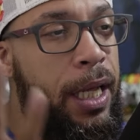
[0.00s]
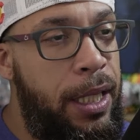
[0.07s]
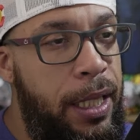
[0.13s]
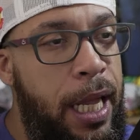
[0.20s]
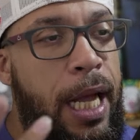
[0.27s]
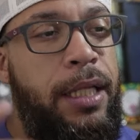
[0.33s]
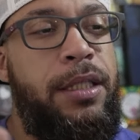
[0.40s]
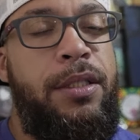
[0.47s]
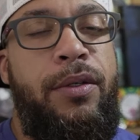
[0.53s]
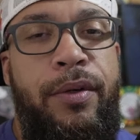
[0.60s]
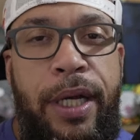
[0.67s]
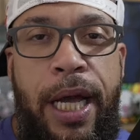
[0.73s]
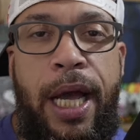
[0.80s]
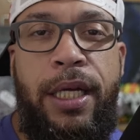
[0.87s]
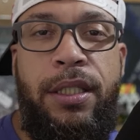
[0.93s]
and that's the
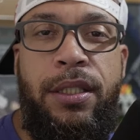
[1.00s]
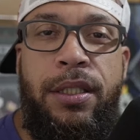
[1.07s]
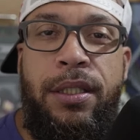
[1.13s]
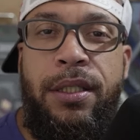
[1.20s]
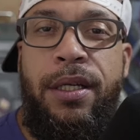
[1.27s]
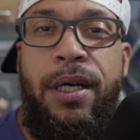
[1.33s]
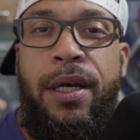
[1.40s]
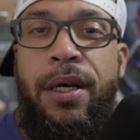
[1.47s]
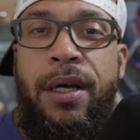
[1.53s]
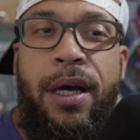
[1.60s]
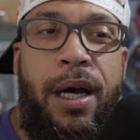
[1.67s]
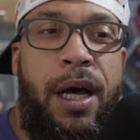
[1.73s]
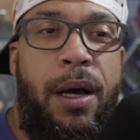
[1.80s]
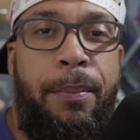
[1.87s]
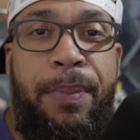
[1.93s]
reaction
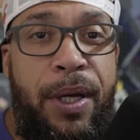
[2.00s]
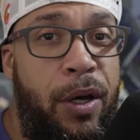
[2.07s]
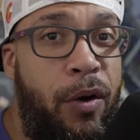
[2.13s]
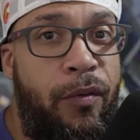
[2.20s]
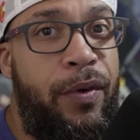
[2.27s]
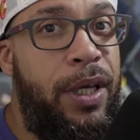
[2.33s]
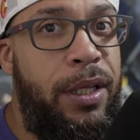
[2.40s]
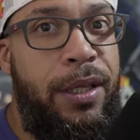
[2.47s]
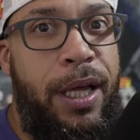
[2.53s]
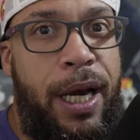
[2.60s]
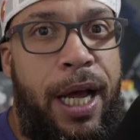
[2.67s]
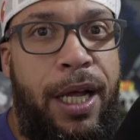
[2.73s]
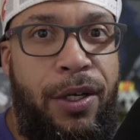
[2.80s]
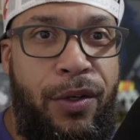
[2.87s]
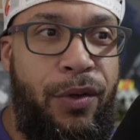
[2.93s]
POV that
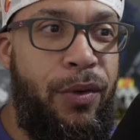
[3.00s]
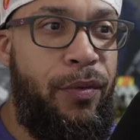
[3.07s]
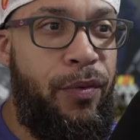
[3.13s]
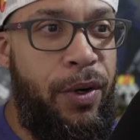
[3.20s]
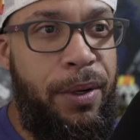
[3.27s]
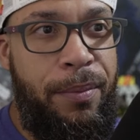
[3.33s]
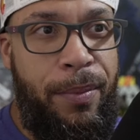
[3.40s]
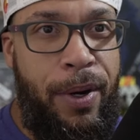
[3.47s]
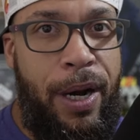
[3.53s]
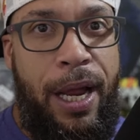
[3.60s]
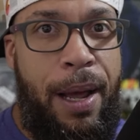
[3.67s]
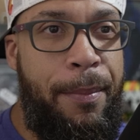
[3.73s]
I do from, right?